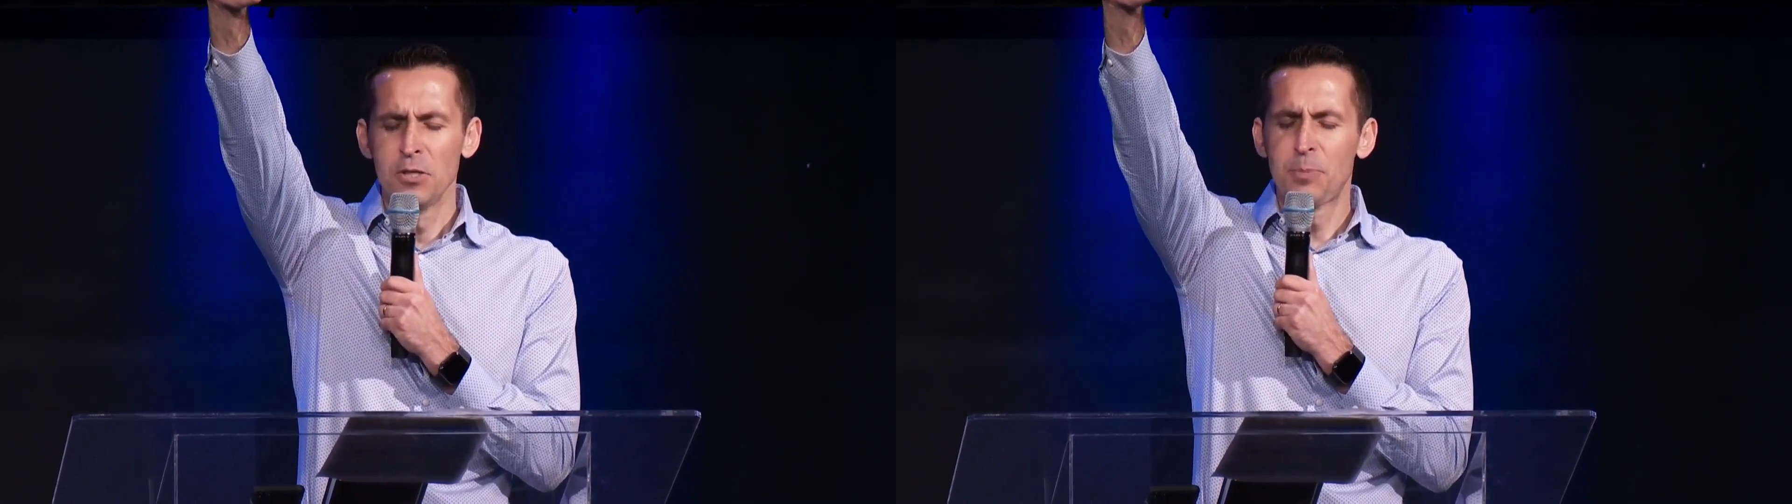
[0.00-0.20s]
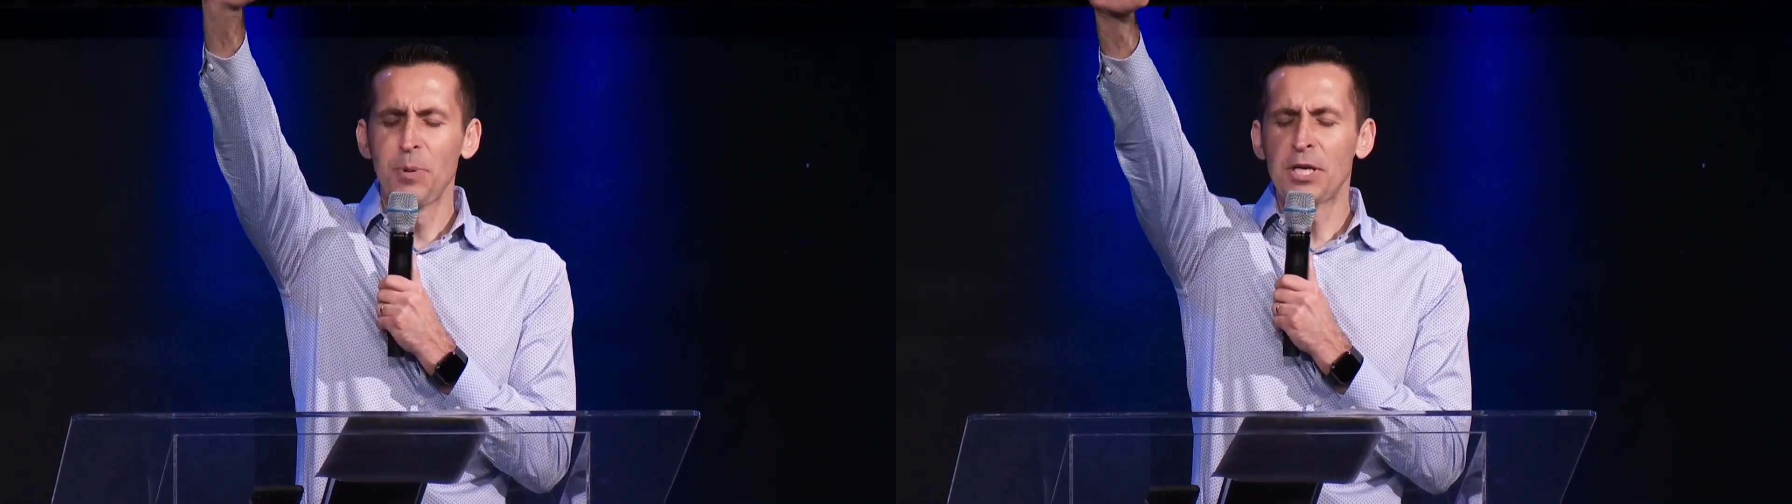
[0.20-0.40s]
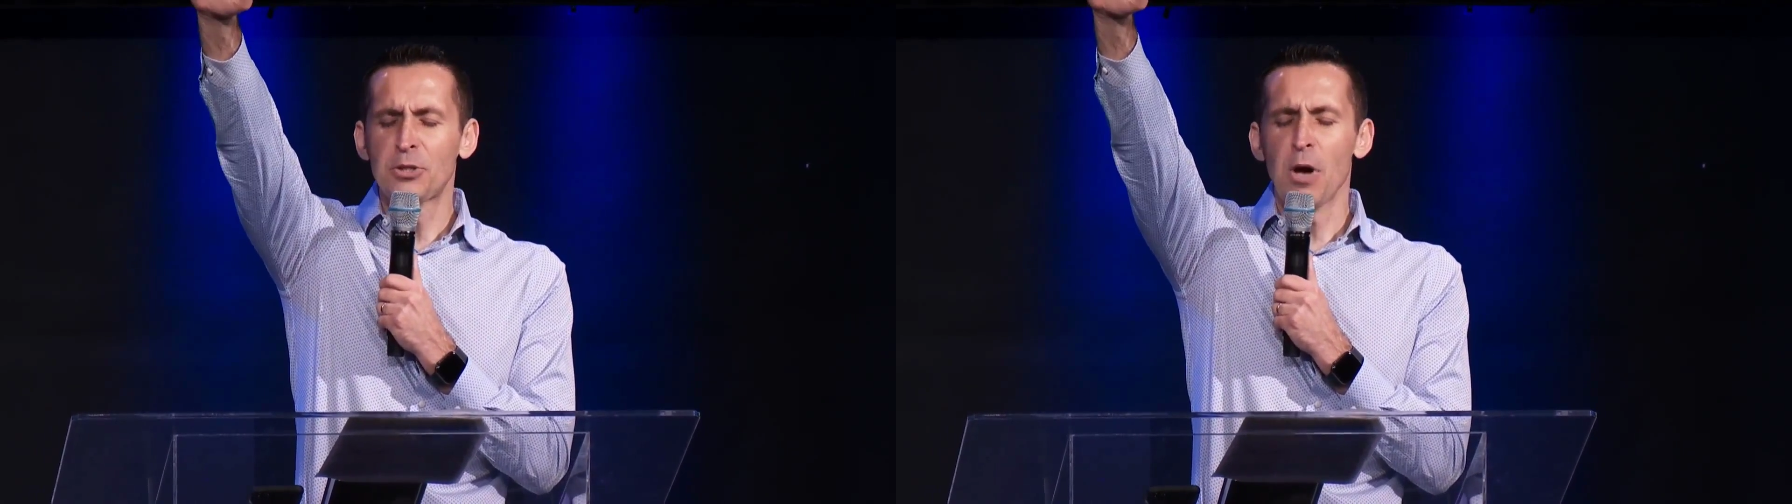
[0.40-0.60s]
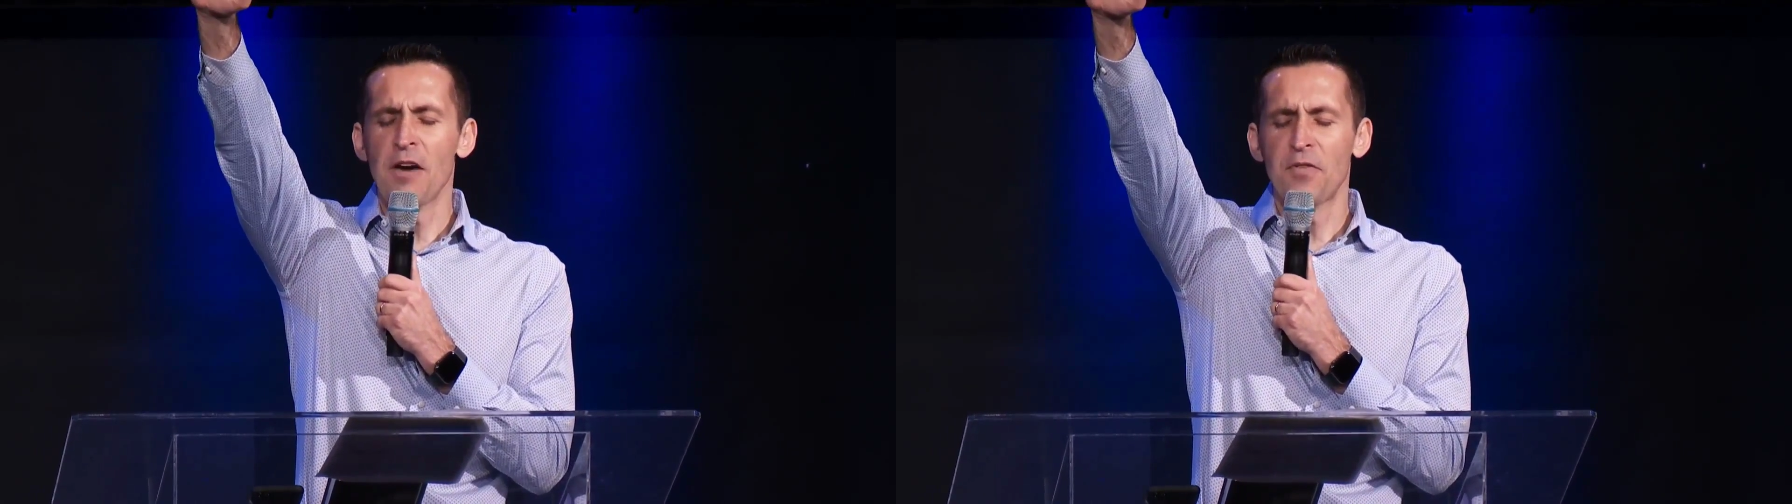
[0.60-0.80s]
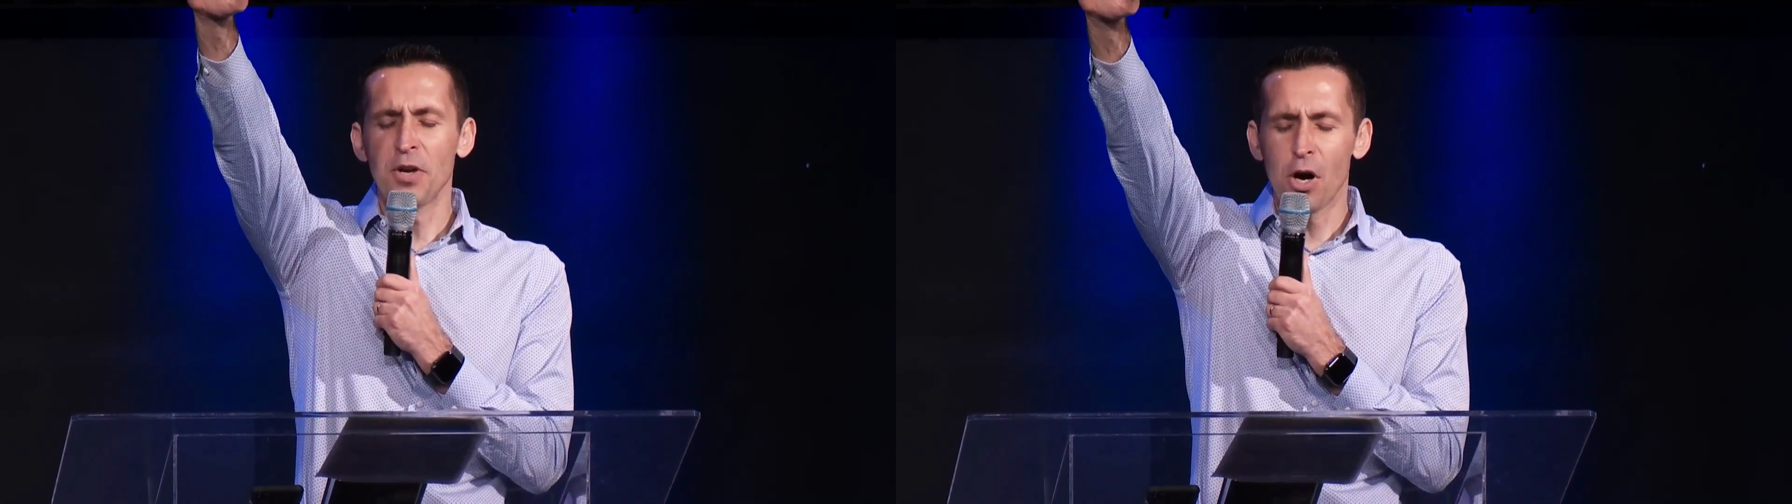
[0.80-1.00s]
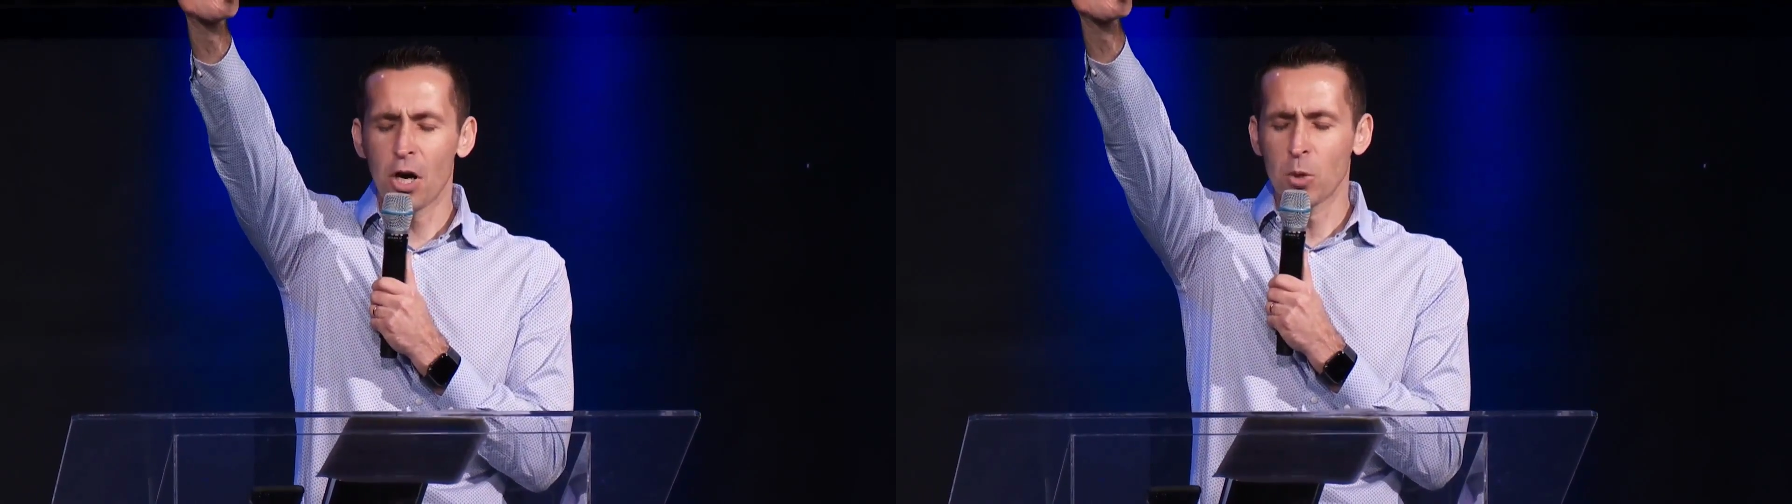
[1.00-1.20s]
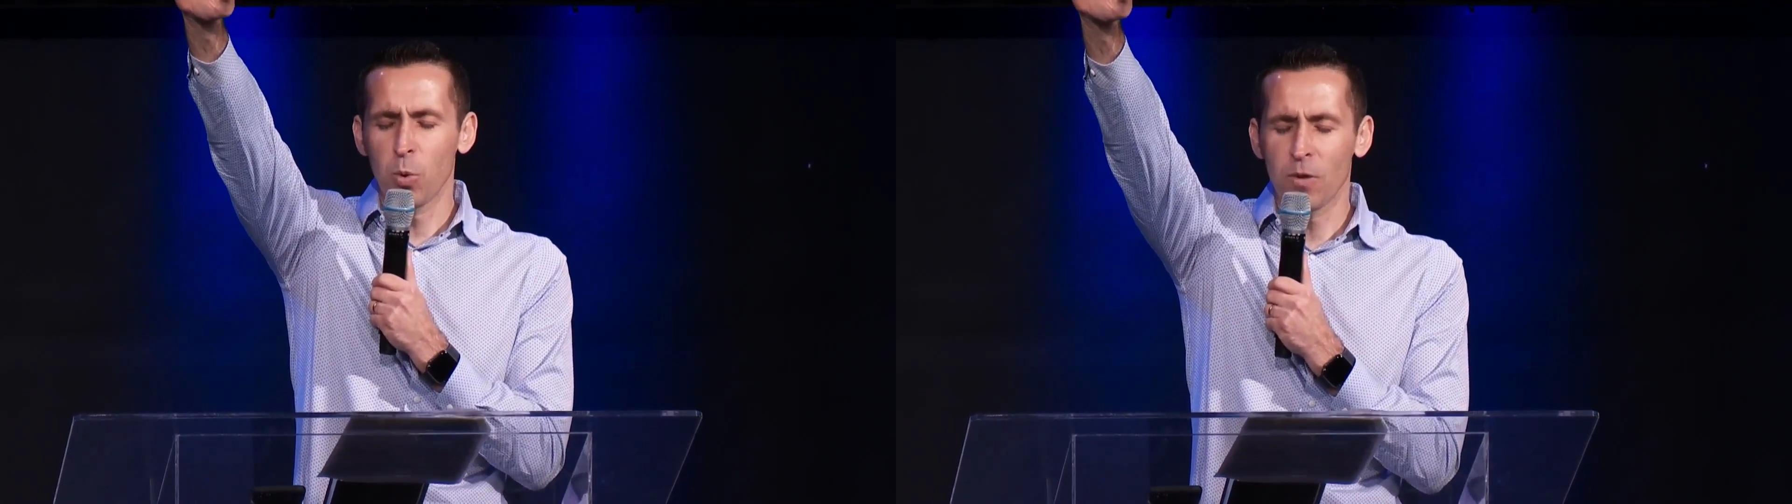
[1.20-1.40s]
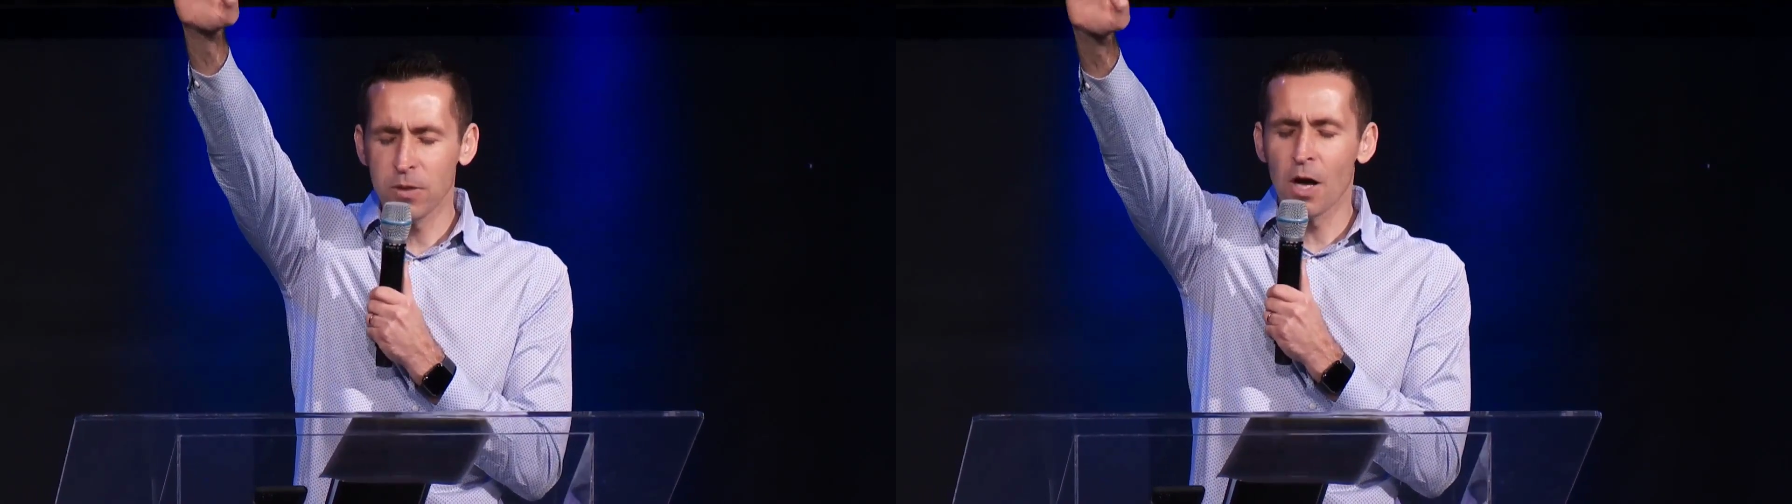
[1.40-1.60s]
speak to every heart
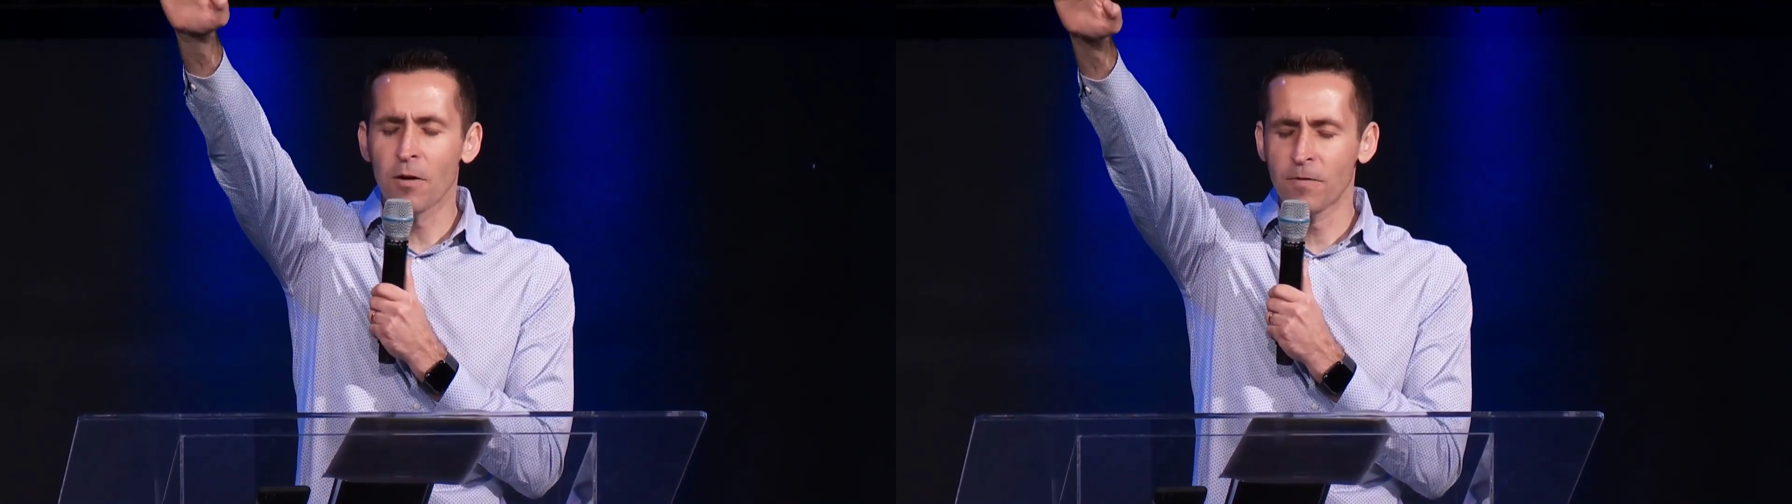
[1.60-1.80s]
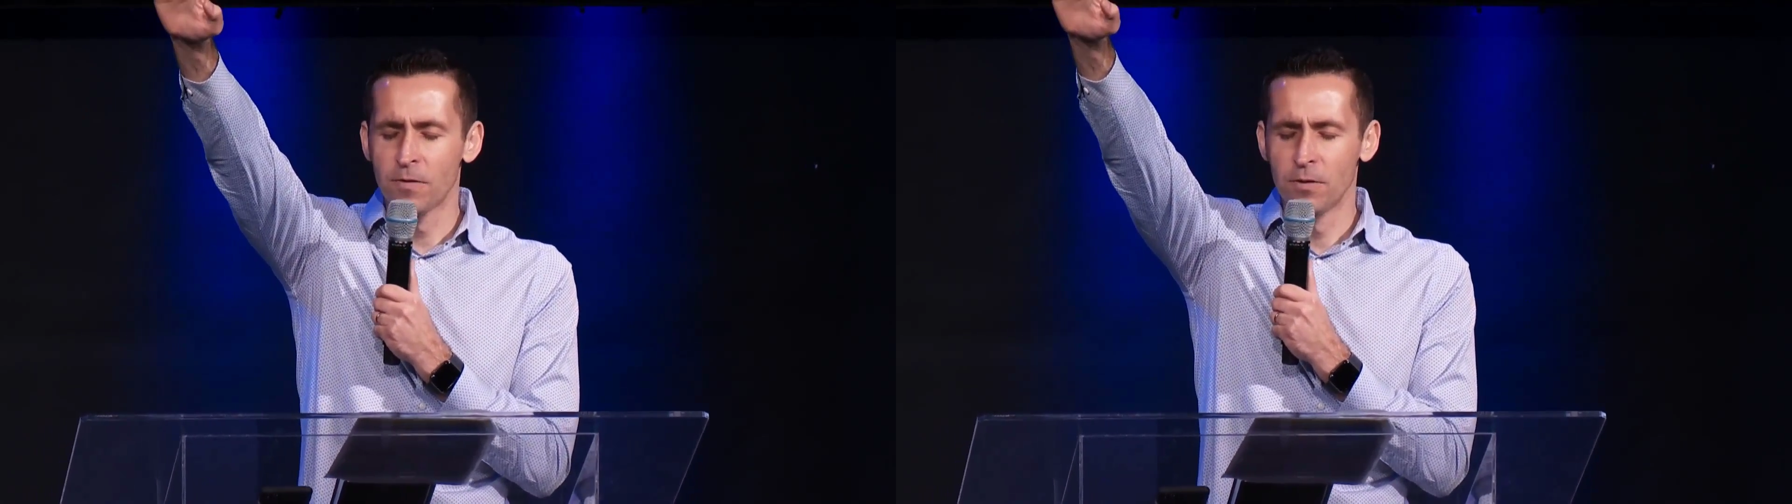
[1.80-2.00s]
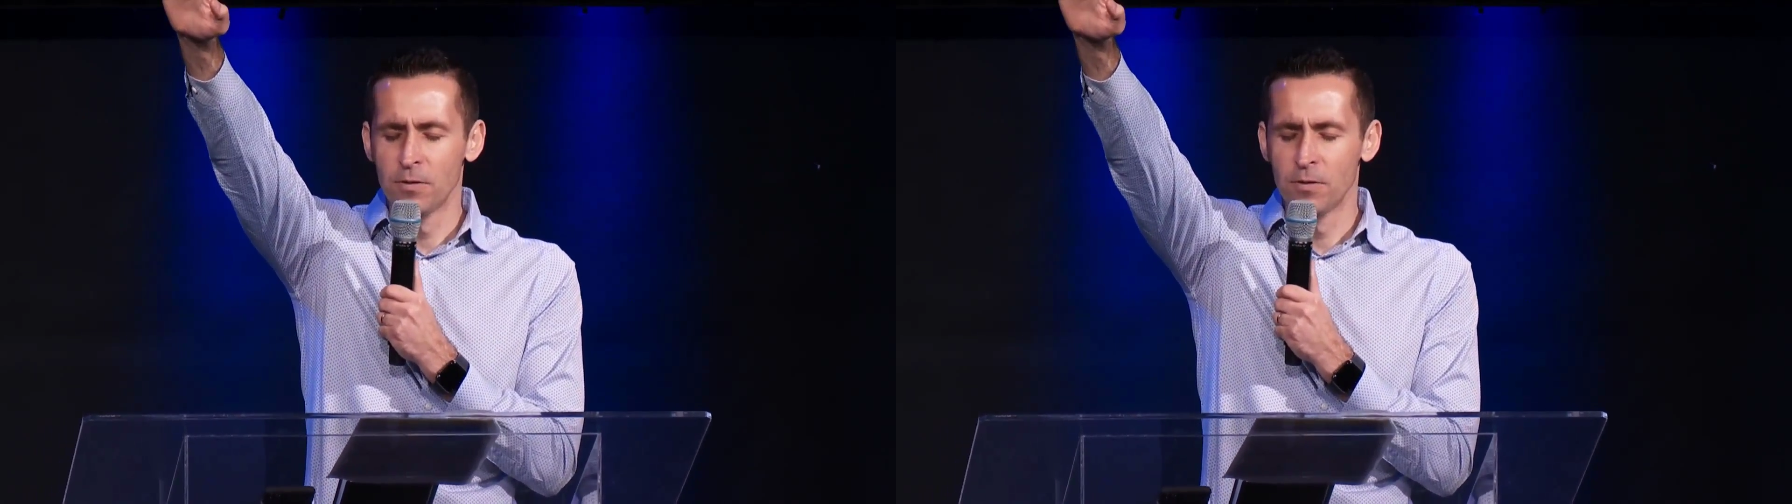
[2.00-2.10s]
with love.